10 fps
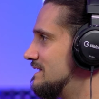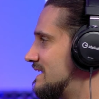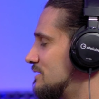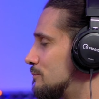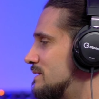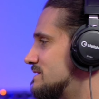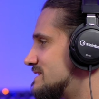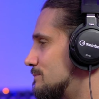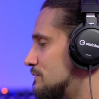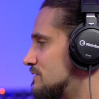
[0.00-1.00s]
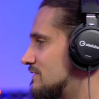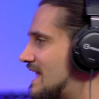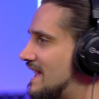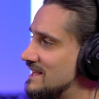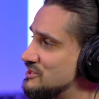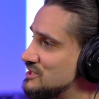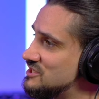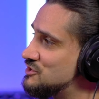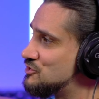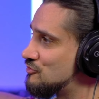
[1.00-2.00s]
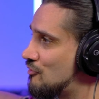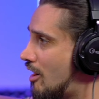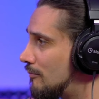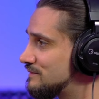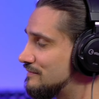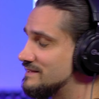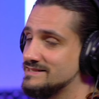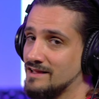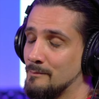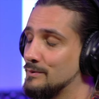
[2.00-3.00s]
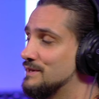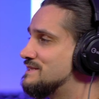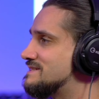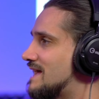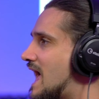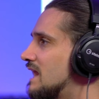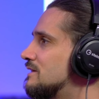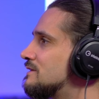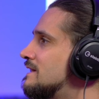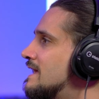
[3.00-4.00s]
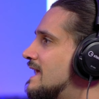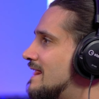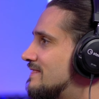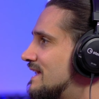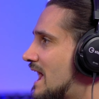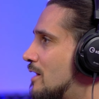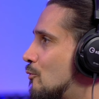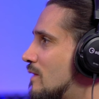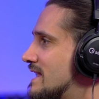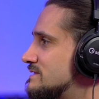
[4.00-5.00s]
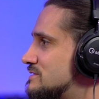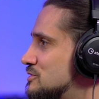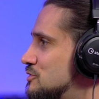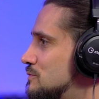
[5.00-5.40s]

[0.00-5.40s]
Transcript: it cannot be simpler than that. I just dropped the sample into HALion and then I went to